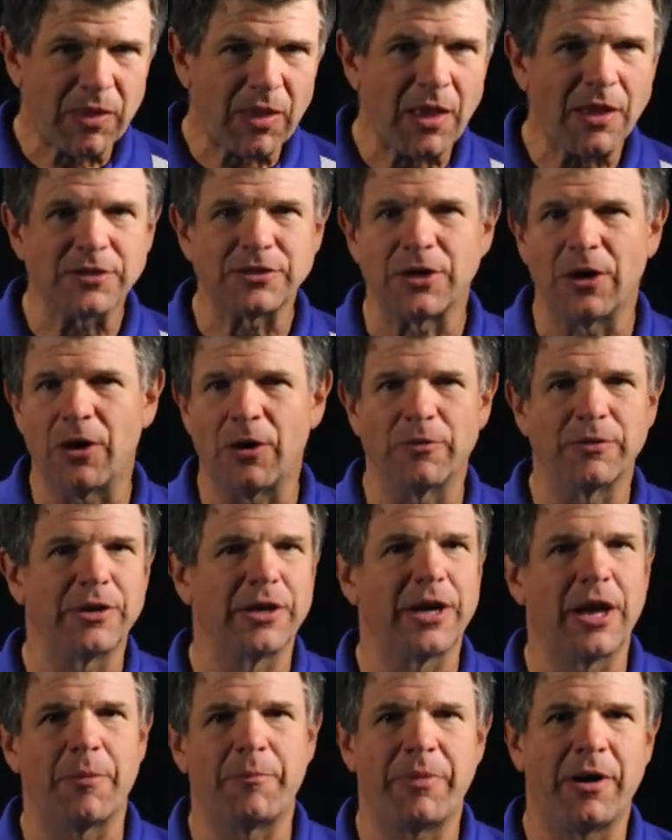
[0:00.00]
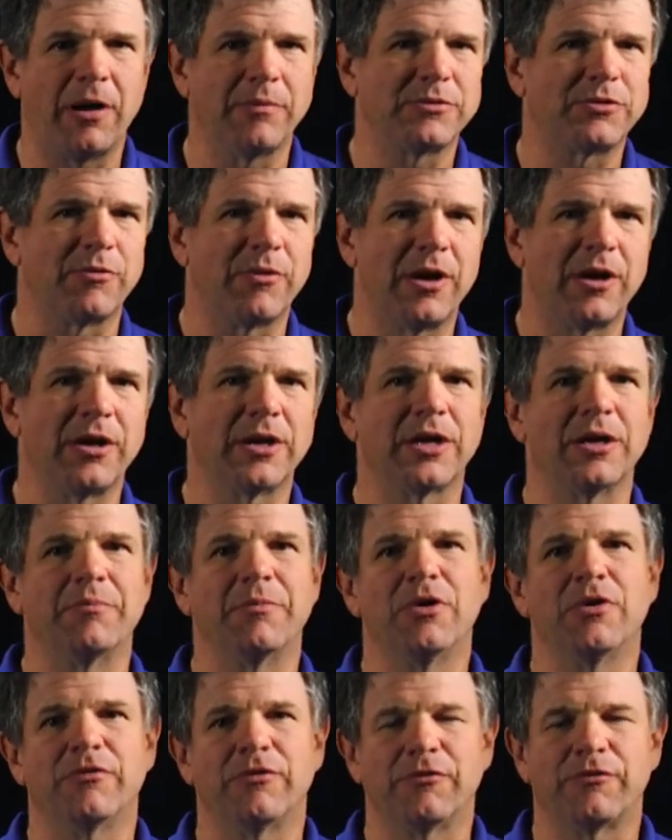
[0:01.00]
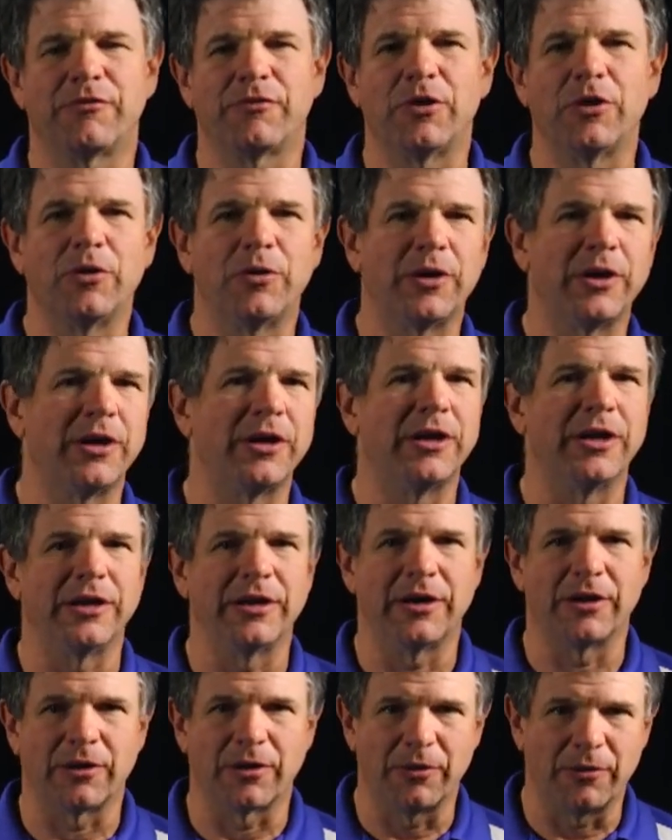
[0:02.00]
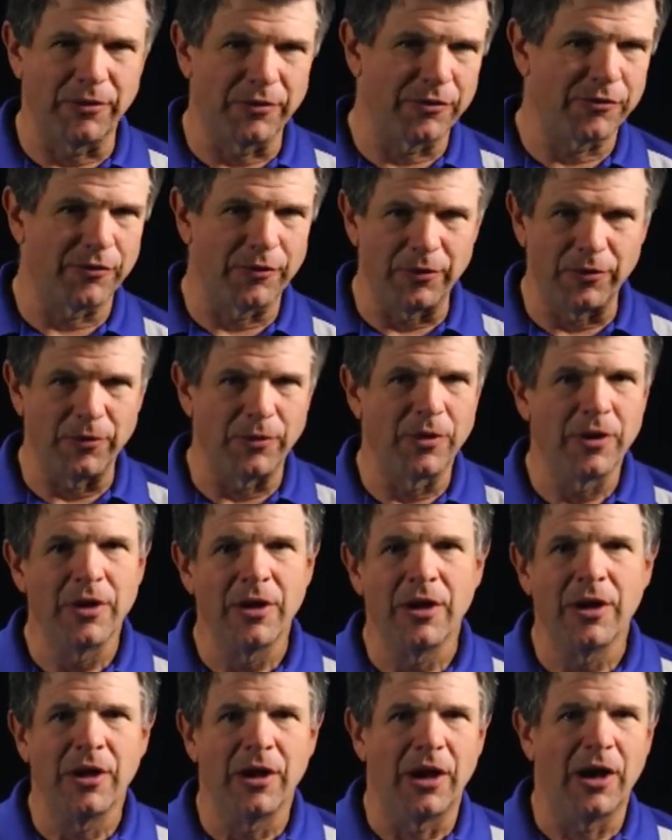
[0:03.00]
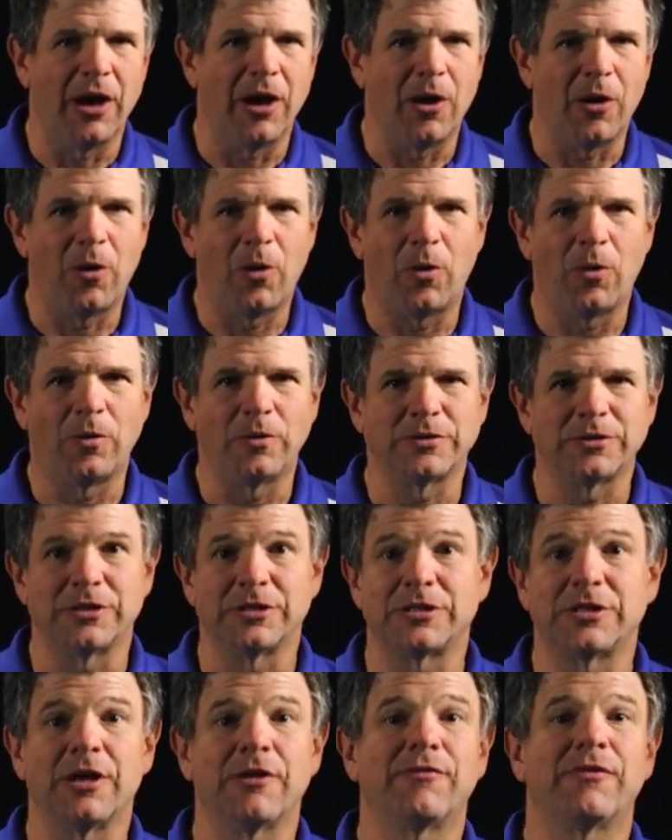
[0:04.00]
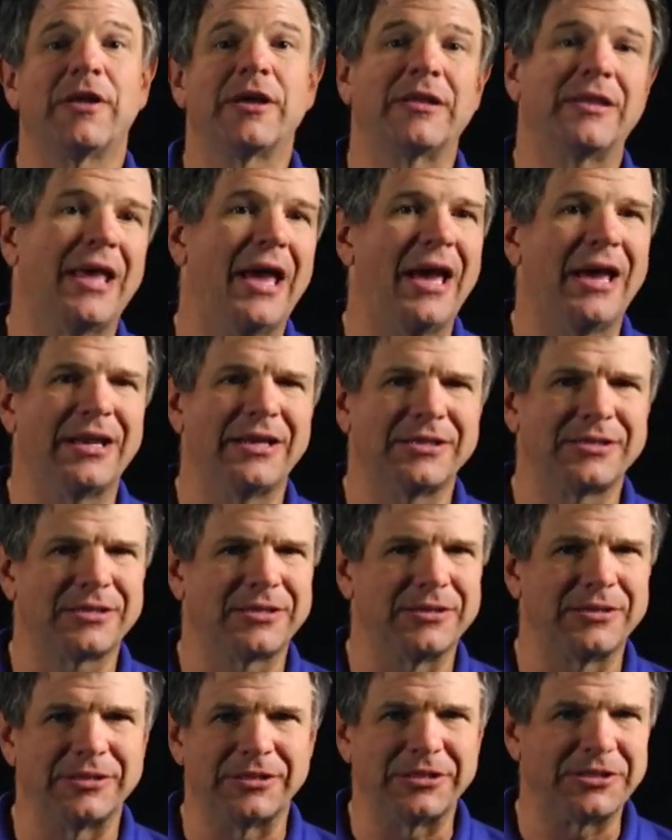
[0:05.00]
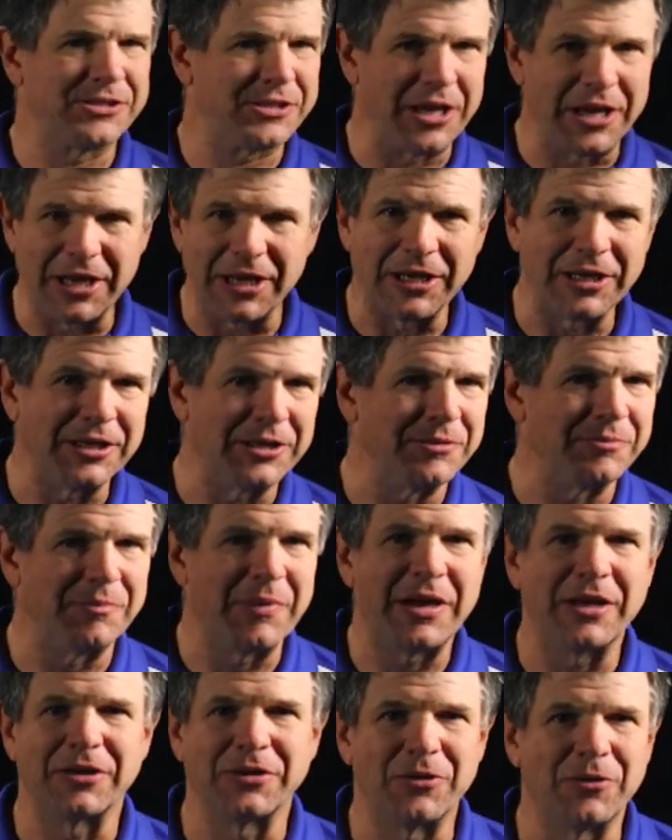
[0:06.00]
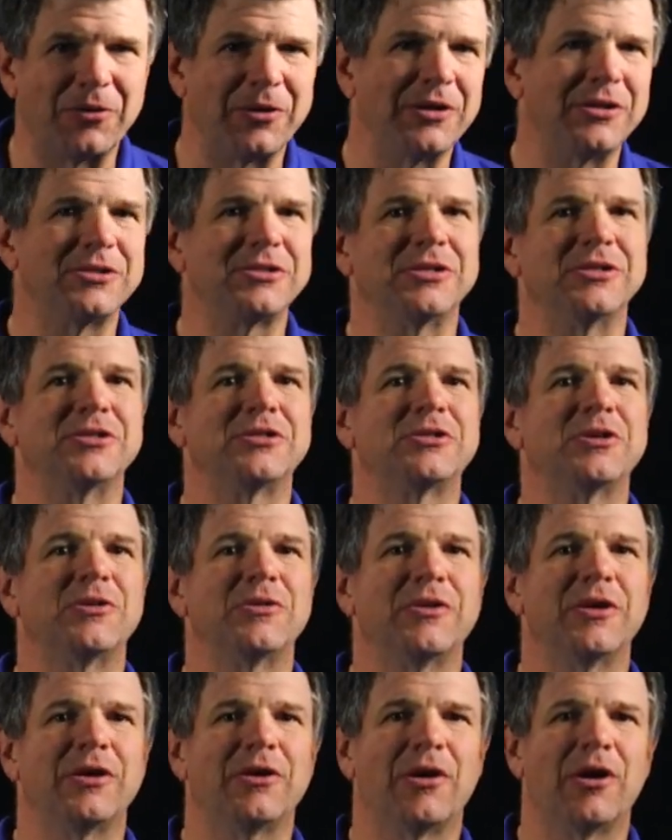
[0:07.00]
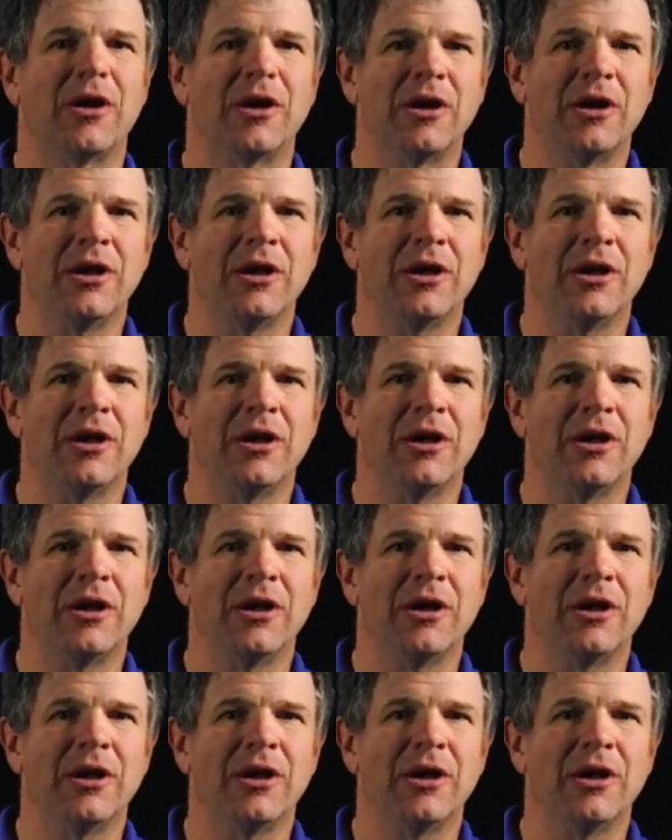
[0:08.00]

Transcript: So when you got pumps running and moving fluid and they're going through uh, holes and stuff like that, it's going to sing and make noise. And so they are